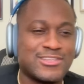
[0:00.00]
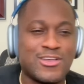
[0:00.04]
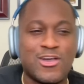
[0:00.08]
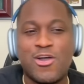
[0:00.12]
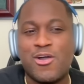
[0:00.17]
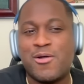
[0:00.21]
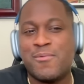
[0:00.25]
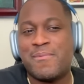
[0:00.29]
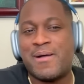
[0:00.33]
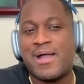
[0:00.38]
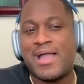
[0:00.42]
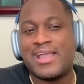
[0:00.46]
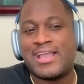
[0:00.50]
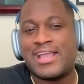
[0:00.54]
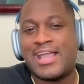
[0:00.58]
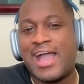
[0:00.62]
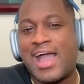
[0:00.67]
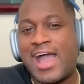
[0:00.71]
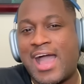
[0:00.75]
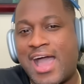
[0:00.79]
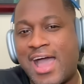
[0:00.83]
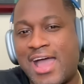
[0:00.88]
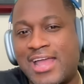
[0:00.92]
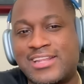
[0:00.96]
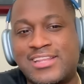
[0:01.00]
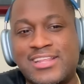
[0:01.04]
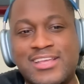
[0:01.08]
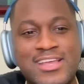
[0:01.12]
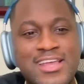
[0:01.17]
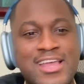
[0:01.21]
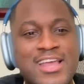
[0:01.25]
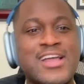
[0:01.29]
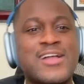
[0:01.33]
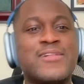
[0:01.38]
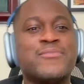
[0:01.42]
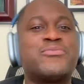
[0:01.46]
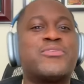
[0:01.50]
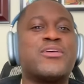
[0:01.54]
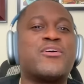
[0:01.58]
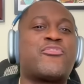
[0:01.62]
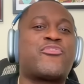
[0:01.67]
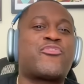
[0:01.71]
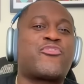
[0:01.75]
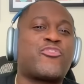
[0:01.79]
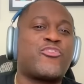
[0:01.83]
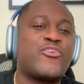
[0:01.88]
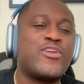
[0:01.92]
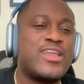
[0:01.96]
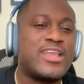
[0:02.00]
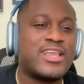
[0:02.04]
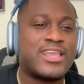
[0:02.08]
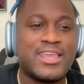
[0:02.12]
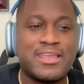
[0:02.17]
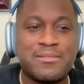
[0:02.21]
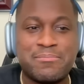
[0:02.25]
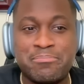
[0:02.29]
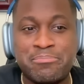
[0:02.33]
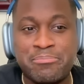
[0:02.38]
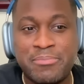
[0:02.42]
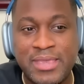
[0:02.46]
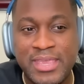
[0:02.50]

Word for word: Oh my God, the the freaking